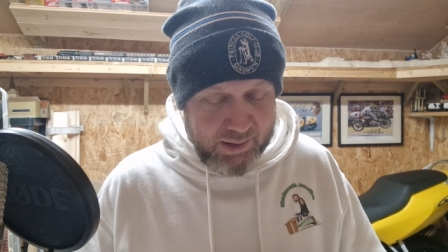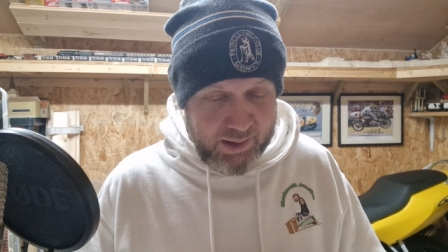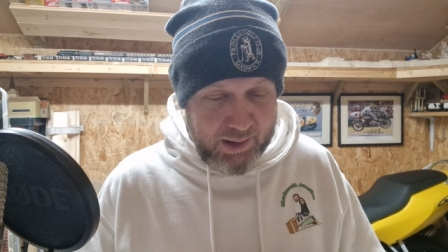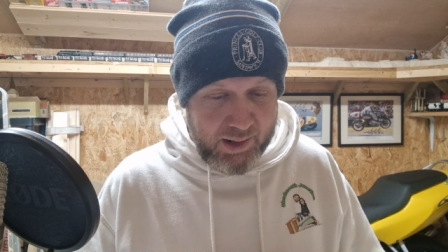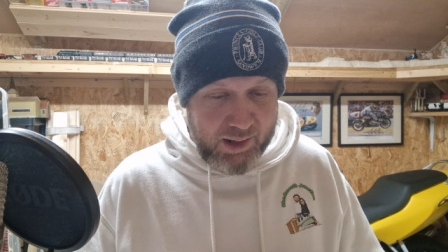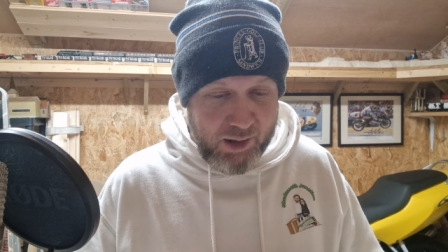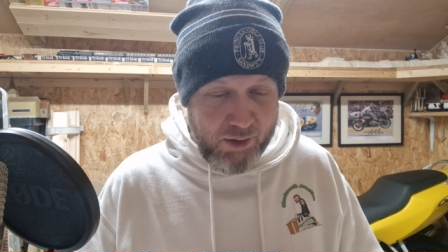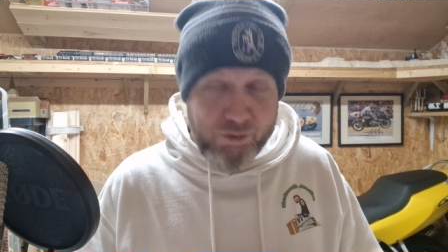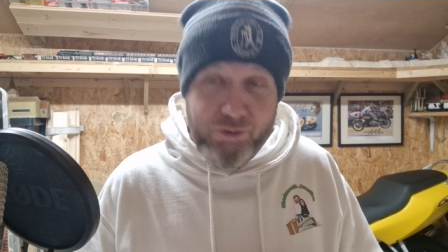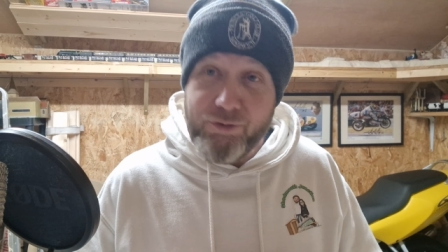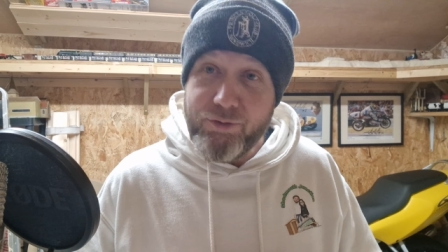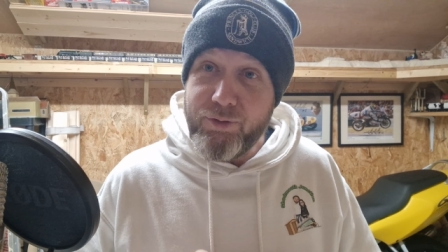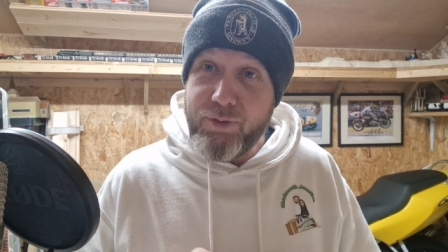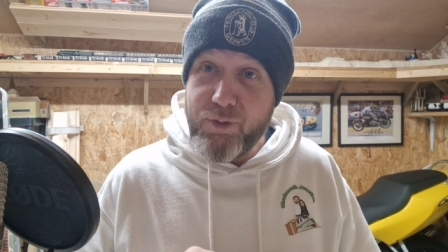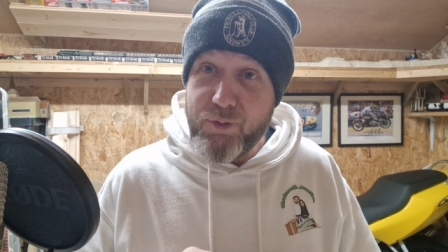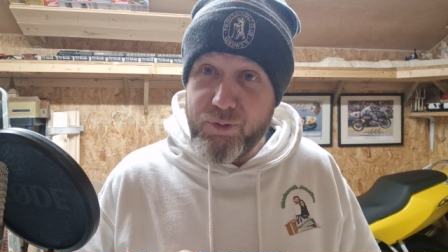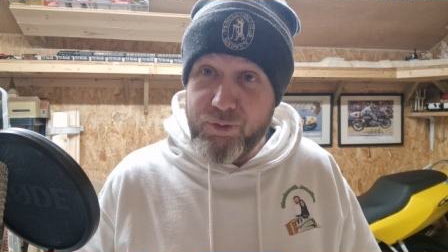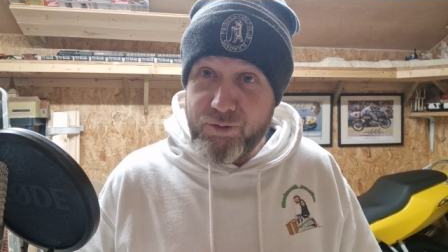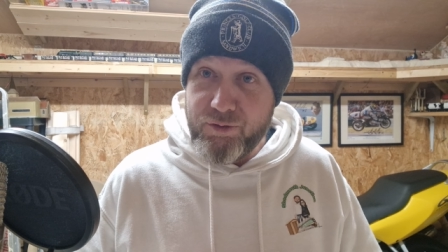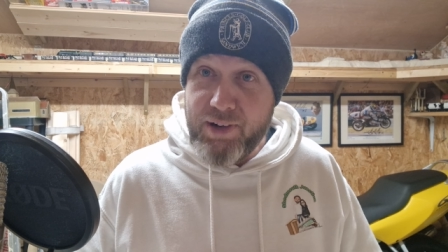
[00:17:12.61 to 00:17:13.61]
and I've
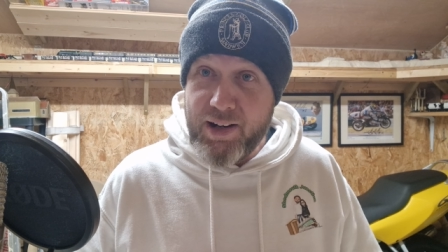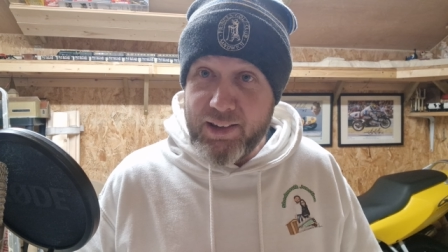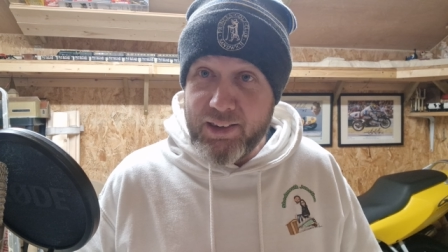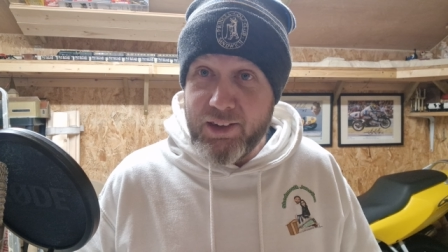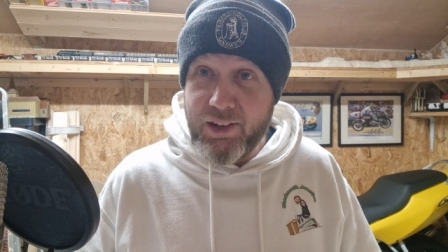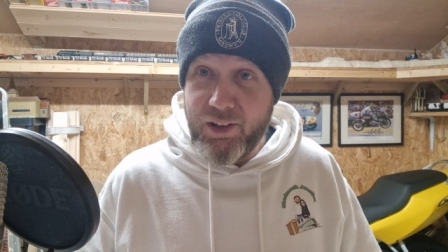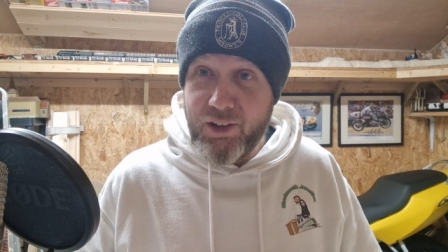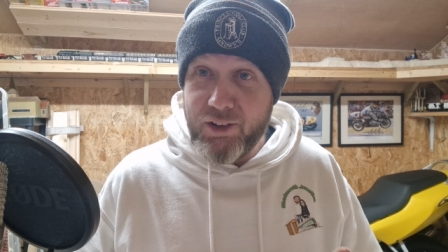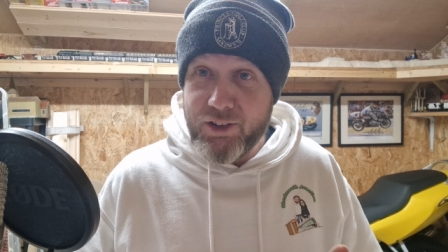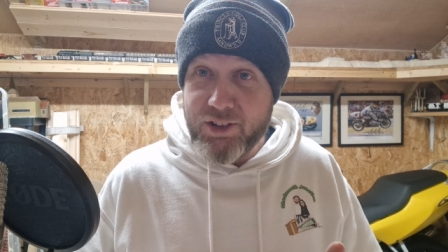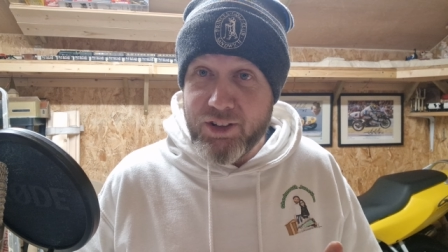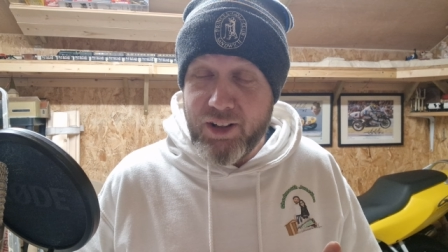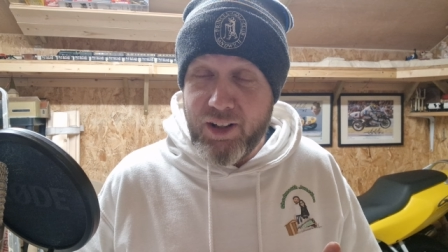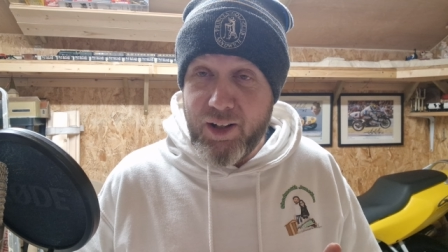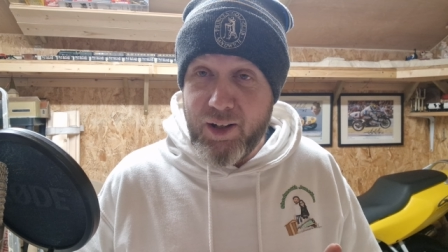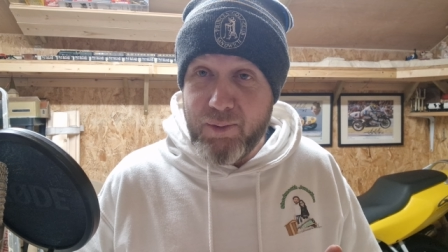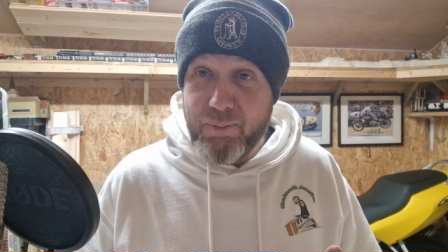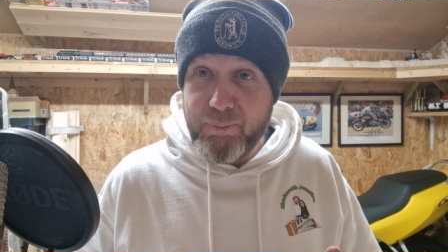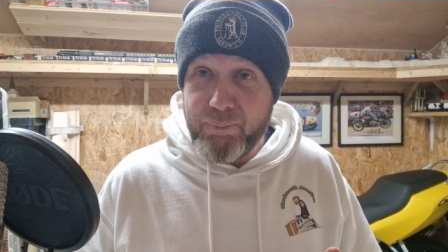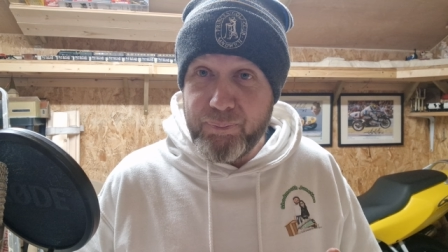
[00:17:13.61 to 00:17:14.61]
read that
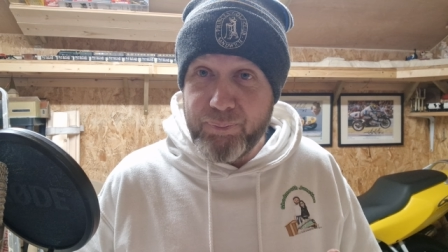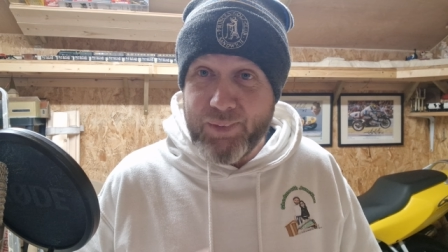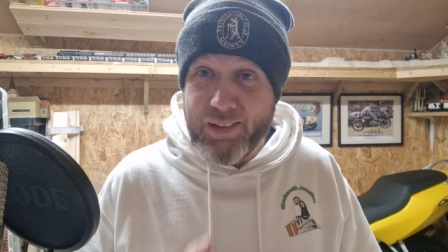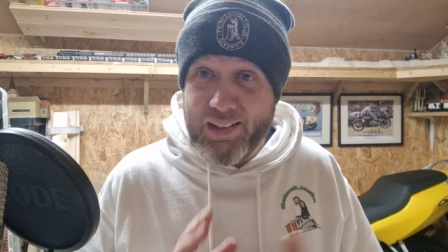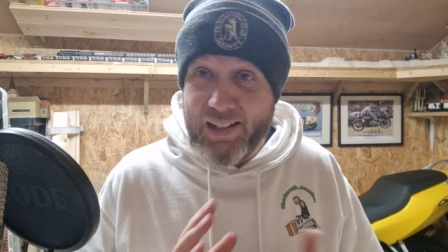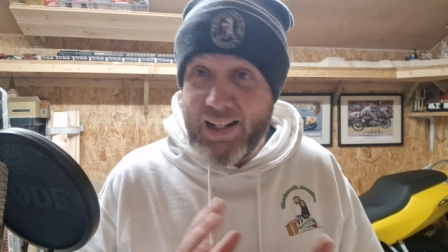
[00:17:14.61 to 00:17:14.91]
um,